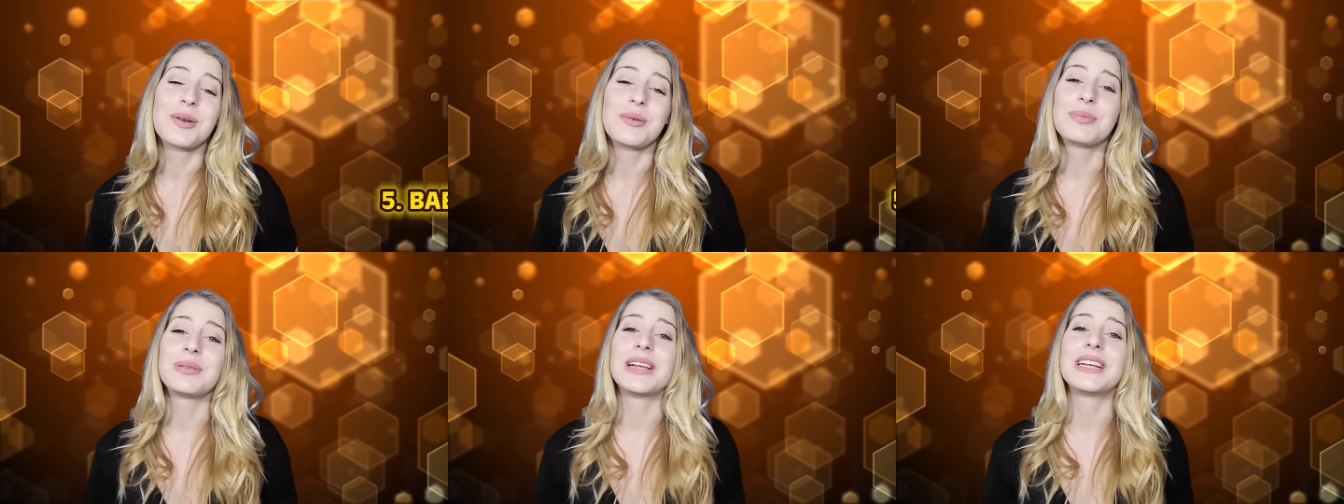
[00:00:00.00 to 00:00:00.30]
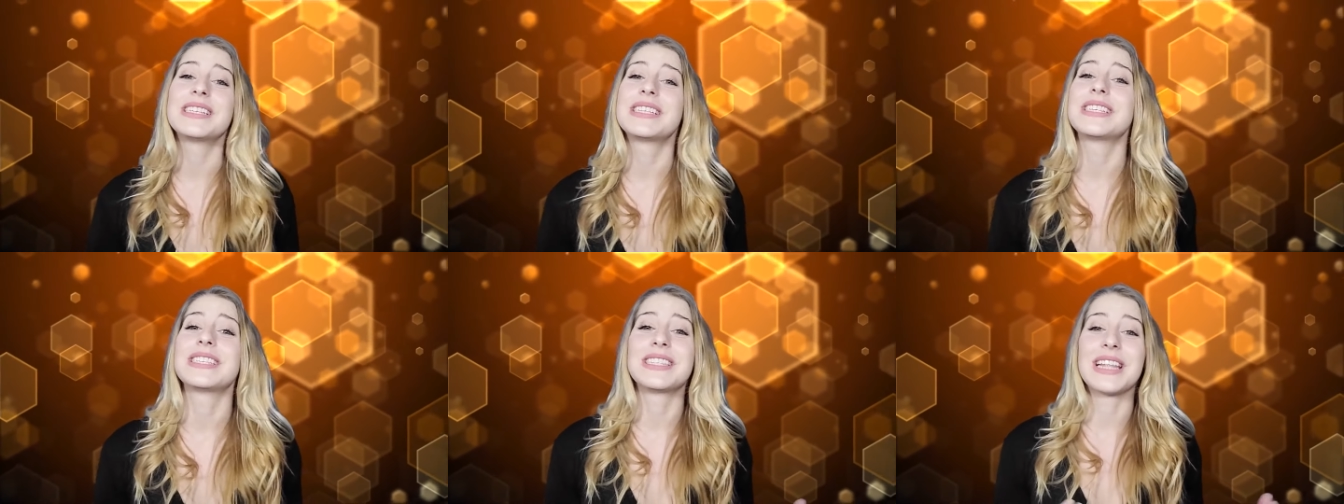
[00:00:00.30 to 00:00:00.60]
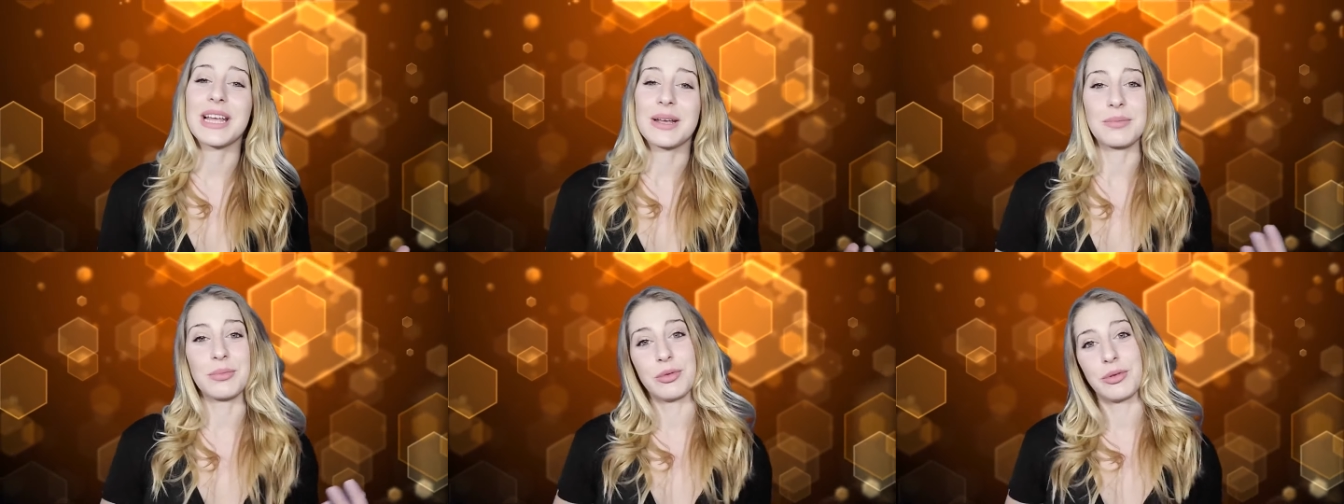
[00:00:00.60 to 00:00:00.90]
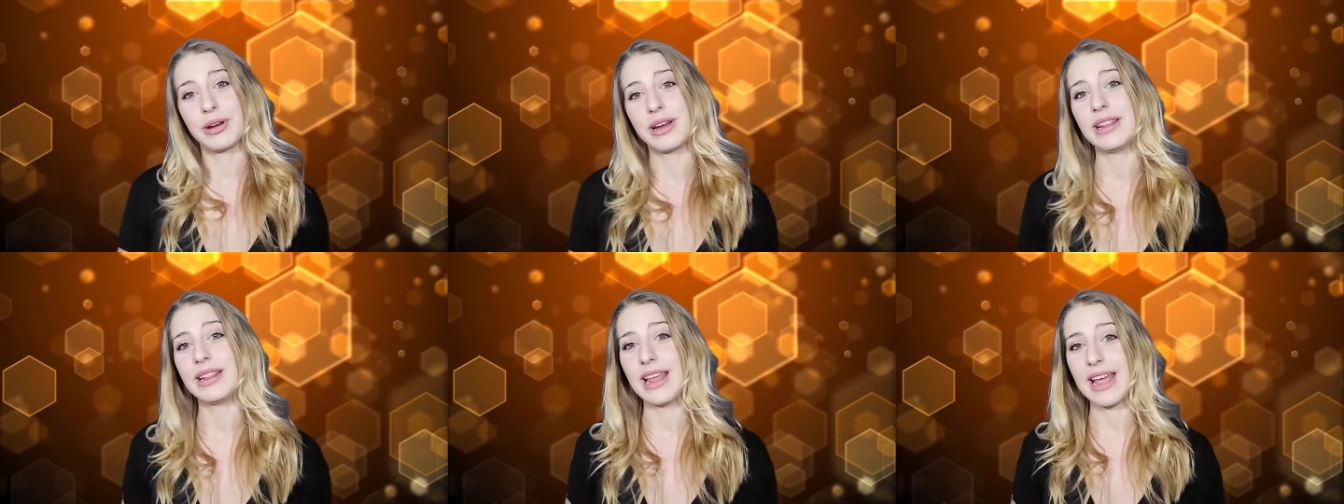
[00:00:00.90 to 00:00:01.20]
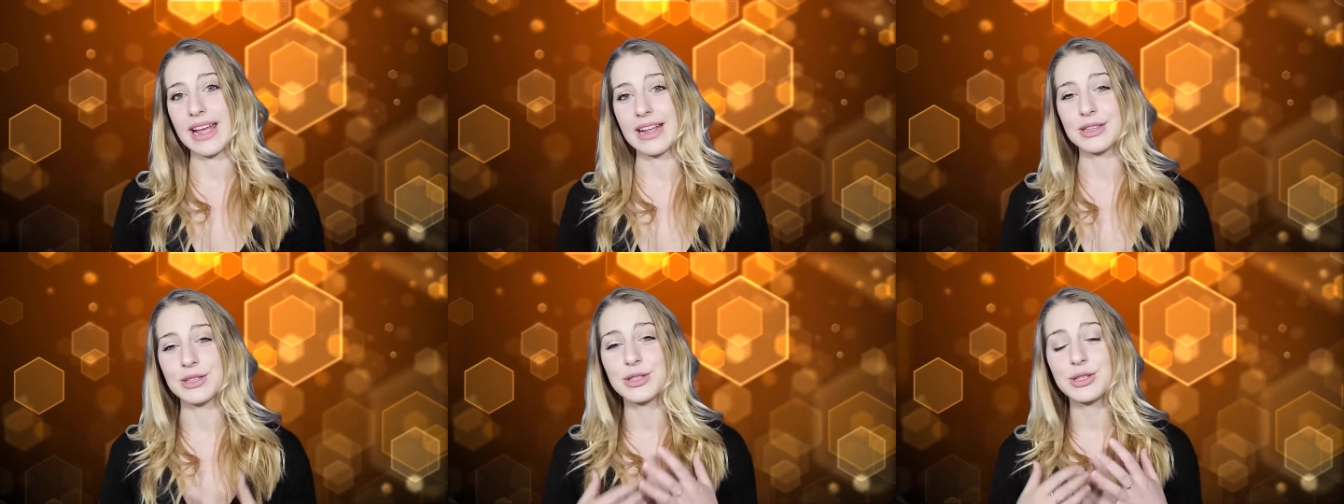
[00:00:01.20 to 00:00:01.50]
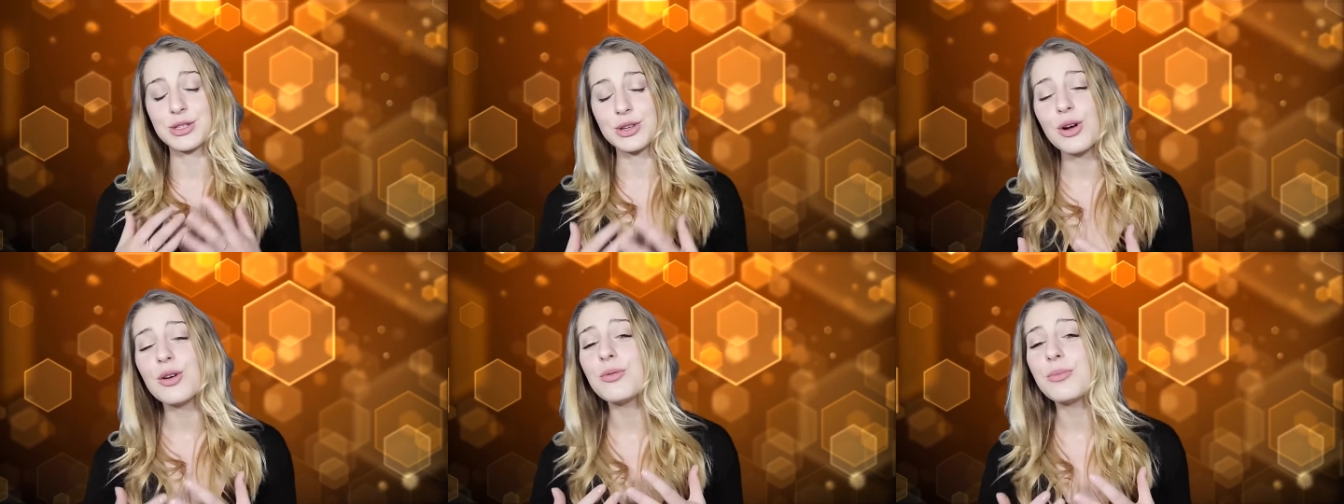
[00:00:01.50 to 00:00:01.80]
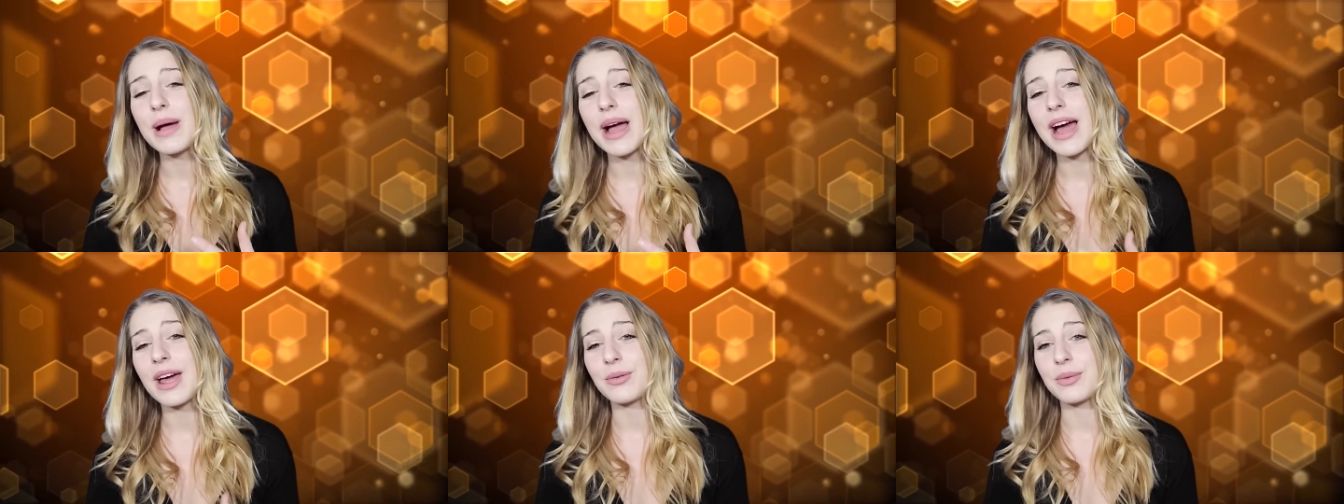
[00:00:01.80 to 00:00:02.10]
to places like Marineland so
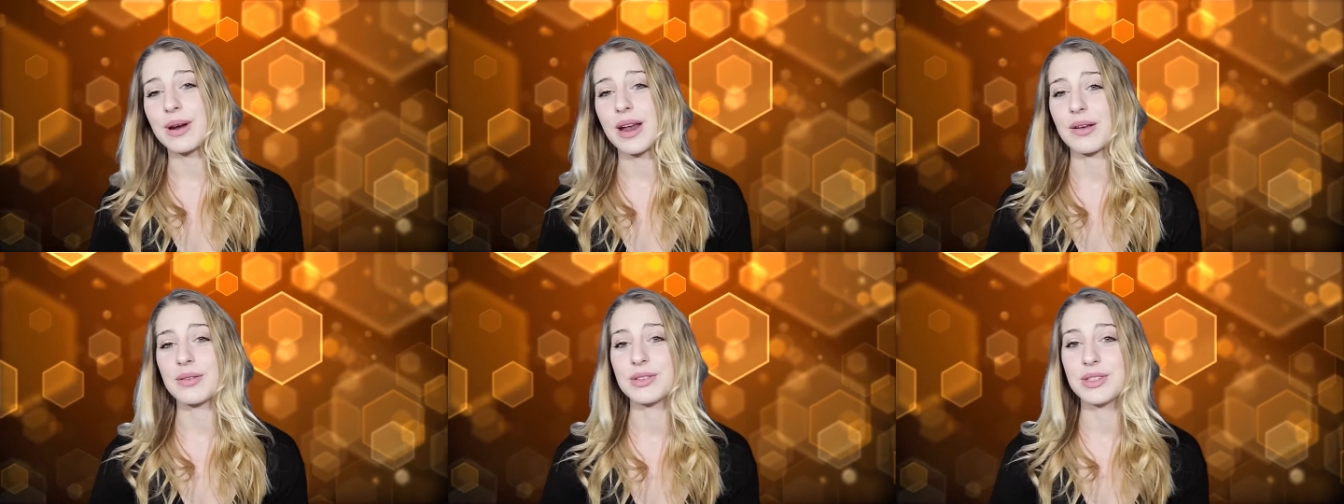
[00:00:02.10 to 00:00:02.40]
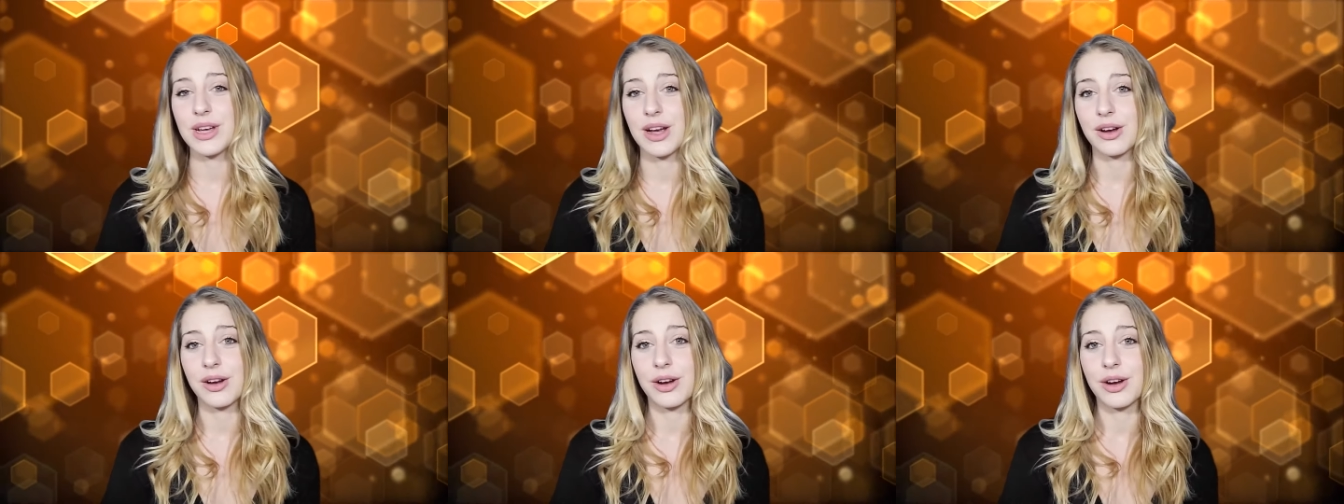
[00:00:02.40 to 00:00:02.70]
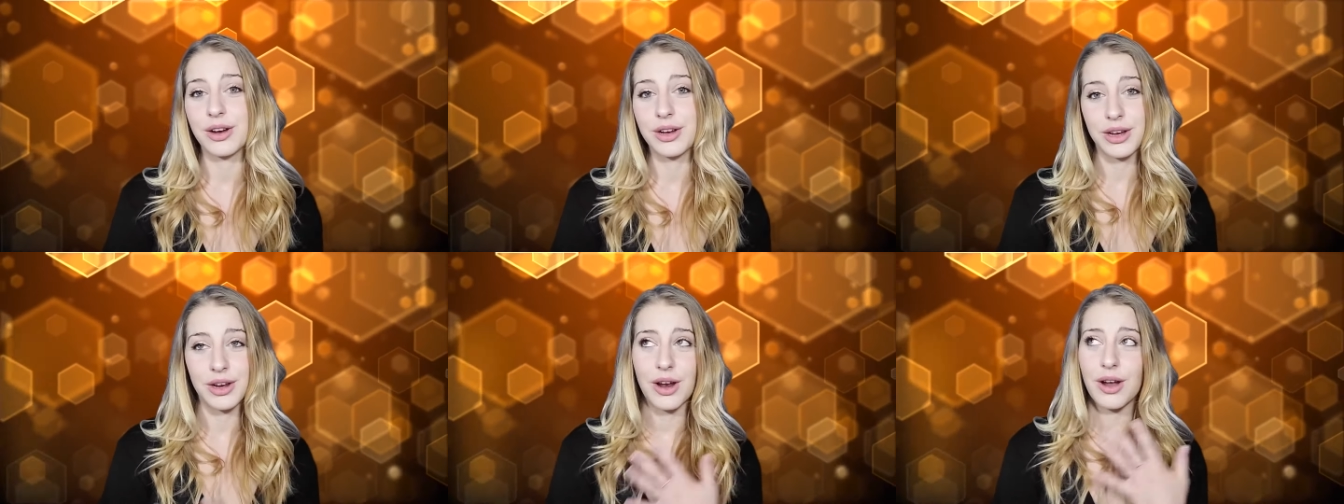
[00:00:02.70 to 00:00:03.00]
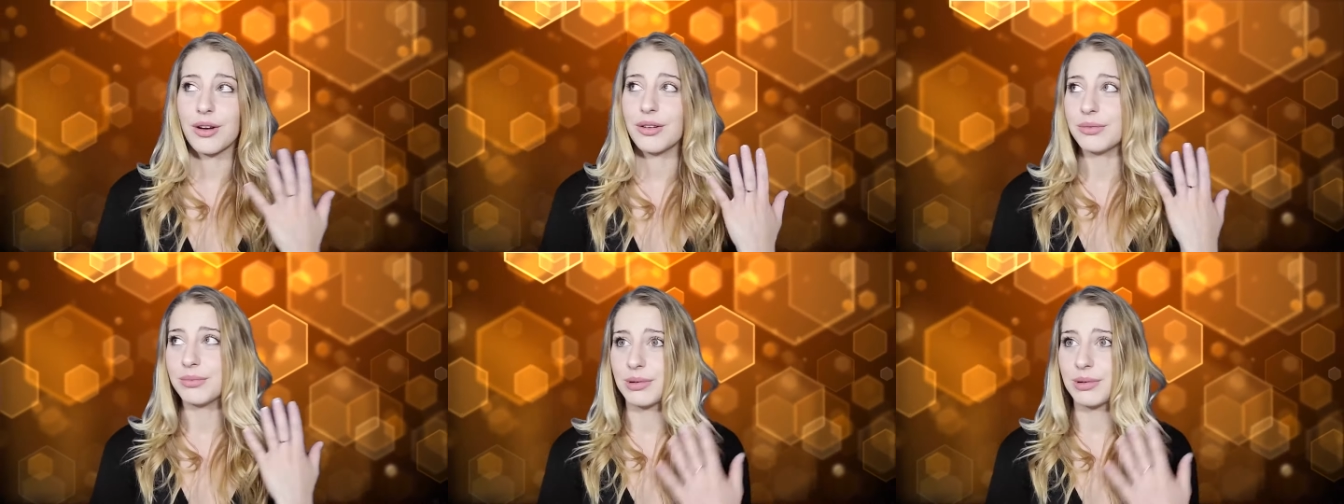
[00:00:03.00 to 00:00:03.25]
bad when I was younger, you know,